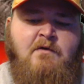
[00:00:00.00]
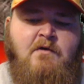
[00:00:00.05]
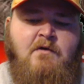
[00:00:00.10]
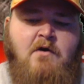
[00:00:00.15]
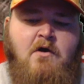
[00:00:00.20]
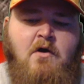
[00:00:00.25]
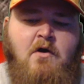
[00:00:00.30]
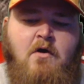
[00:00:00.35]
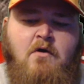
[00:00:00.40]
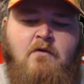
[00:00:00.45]
to
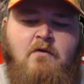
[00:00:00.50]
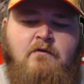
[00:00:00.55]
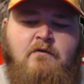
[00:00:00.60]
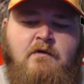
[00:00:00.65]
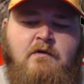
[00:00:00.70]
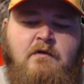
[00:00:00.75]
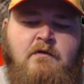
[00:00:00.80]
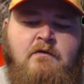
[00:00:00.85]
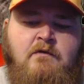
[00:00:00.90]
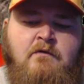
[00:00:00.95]
cause
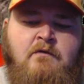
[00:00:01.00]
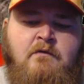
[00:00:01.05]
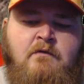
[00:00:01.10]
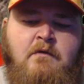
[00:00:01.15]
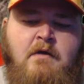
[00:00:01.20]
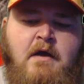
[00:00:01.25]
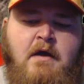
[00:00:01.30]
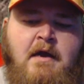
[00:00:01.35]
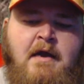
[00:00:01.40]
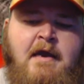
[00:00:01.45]
is
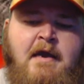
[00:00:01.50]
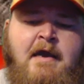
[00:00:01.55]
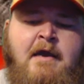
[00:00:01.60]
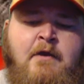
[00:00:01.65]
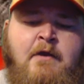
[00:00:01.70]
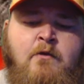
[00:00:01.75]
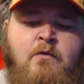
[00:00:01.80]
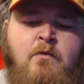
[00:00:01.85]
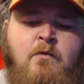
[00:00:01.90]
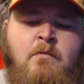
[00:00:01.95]
a
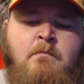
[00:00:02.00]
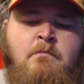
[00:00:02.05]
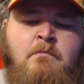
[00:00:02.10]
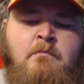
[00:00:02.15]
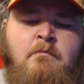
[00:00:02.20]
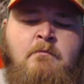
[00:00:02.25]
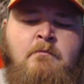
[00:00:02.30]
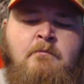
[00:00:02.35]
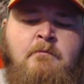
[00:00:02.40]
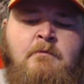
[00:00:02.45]
interim
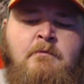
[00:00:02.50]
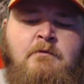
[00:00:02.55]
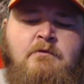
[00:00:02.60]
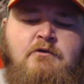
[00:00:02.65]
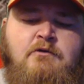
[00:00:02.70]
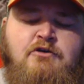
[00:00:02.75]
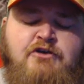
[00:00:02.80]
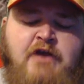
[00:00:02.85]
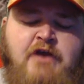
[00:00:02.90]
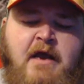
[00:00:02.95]

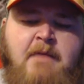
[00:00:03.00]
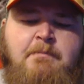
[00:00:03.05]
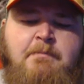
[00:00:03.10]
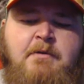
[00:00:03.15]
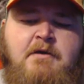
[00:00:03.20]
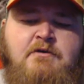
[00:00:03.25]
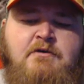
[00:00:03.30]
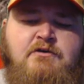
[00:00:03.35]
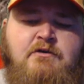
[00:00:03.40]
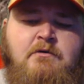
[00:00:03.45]

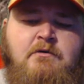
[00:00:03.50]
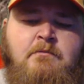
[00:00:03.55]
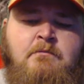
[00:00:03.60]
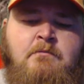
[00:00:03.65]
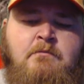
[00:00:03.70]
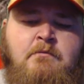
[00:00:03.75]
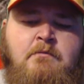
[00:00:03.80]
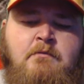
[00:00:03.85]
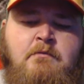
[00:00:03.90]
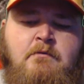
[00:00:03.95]
championship
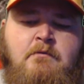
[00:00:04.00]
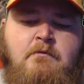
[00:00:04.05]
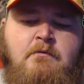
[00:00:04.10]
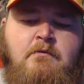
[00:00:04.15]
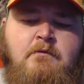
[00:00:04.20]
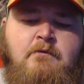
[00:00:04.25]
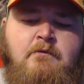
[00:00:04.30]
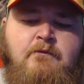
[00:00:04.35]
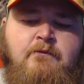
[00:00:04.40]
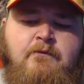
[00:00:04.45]

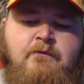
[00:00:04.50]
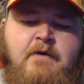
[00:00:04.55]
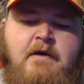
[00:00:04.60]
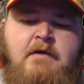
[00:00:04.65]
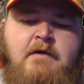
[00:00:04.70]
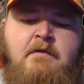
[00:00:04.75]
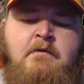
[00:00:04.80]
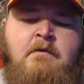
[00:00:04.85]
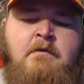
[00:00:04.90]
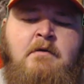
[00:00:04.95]

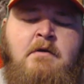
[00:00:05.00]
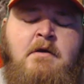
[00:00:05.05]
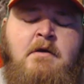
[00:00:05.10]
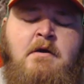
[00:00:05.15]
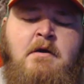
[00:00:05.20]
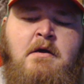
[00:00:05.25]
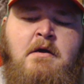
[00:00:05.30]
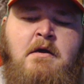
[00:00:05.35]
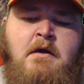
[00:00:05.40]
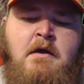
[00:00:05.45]
fight,
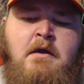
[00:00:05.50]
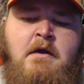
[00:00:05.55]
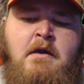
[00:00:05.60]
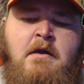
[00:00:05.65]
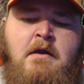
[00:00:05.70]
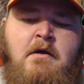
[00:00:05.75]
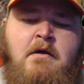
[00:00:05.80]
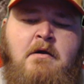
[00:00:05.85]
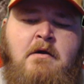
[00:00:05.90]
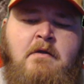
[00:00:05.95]

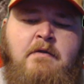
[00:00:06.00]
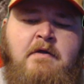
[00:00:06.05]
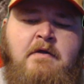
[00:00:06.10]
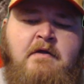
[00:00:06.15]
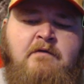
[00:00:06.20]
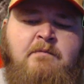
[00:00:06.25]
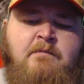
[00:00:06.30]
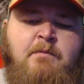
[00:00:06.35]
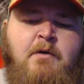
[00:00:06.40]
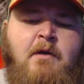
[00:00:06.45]
and
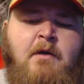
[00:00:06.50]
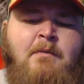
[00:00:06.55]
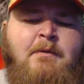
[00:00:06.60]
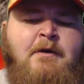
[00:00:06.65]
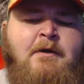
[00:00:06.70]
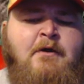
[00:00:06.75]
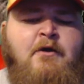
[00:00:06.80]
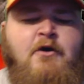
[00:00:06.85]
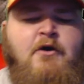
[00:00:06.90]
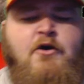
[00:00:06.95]
that's probably
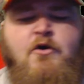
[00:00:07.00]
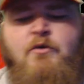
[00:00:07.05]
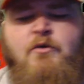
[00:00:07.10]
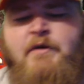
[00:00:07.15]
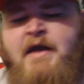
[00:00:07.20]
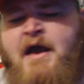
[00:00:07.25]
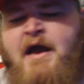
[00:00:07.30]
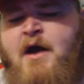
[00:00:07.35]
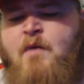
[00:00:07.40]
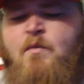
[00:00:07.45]
going to go
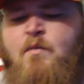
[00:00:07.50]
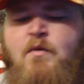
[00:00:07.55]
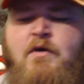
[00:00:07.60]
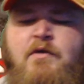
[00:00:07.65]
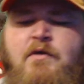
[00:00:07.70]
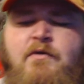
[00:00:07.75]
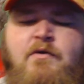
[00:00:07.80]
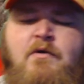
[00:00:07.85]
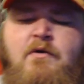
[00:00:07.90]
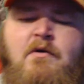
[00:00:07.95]
down
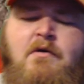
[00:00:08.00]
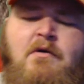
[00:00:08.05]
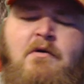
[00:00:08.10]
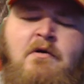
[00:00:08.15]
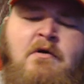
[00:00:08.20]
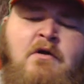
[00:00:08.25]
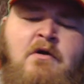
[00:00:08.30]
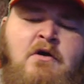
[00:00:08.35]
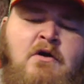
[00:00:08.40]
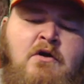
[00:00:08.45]
with
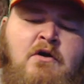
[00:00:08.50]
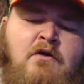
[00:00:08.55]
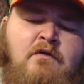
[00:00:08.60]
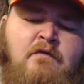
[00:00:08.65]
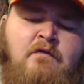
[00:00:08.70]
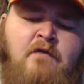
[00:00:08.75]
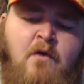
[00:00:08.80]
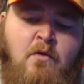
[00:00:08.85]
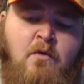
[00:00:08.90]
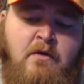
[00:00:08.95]

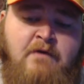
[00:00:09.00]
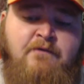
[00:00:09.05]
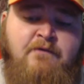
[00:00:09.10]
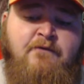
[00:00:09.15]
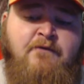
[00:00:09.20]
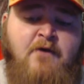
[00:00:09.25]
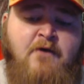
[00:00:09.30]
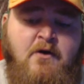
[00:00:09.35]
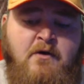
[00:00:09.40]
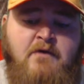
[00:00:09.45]
Tony
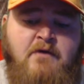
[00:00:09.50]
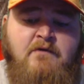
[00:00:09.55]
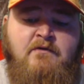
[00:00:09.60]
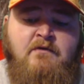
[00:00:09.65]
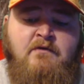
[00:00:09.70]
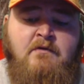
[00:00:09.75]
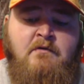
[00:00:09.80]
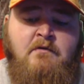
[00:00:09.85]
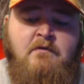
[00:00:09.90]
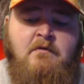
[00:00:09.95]

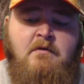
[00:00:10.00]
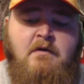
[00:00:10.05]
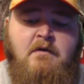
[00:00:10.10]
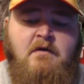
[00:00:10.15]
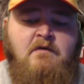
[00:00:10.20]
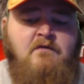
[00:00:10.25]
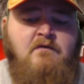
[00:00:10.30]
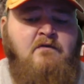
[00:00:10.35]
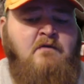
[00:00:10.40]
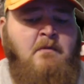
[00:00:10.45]
Ferguson
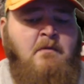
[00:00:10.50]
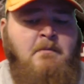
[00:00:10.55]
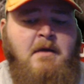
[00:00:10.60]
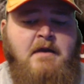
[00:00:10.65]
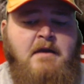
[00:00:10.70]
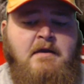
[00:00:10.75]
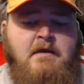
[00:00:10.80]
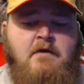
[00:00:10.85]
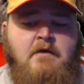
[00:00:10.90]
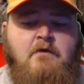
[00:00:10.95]
and
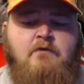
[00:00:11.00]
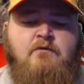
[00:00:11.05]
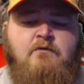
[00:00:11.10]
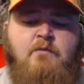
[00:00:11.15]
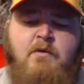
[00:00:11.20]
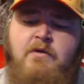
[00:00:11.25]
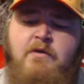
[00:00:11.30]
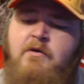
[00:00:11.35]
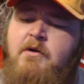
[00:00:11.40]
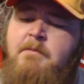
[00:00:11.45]
somebody else,
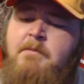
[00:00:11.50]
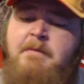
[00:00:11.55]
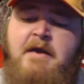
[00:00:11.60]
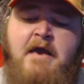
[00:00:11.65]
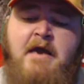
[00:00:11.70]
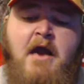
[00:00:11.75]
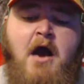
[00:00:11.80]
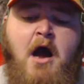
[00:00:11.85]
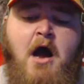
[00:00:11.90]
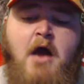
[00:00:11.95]
whether it be
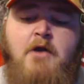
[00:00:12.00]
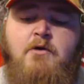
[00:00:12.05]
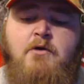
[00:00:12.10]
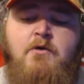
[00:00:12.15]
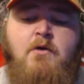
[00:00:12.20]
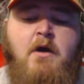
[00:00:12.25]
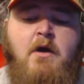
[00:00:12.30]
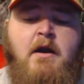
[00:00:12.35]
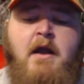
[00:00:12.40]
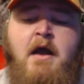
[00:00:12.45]

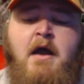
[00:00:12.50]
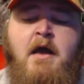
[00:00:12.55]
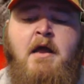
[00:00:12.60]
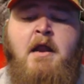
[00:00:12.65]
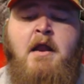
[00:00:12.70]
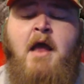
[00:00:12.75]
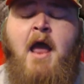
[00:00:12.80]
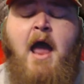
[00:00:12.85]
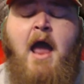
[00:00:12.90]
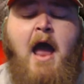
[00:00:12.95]
Conor or not.
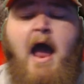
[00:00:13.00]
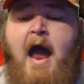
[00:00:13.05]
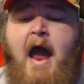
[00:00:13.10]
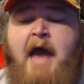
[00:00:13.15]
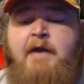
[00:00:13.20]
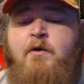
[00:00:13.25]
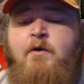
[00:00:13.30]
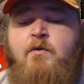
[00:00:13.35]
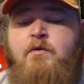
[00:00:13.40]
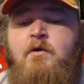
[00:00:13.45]

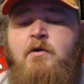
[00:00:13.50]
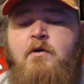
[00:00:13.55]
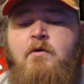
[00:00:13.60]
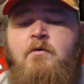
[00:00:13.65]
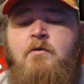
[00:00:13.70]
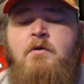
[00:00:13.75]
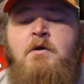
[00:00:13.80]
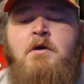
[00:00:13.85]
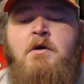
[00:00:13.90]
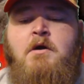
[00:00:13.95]
I don't know.
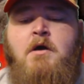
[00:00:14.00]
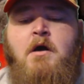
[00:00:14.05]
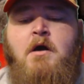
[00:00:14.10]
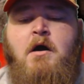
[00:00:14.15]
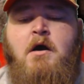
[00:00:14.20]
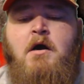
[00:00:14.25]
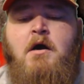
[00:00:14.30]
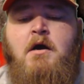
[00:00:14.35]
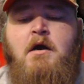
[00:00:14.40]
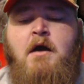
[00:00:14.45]

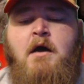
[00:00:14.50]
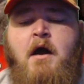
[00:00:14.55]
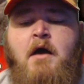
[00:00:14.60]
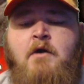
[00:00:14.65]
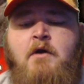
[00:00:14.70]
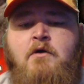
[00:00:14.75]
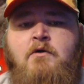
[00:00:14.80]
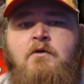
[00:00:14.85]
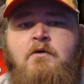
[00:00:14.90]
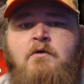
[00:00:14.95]

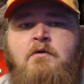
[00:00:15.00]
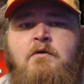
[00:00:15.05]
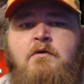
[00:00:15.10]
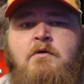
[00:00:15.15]
Conor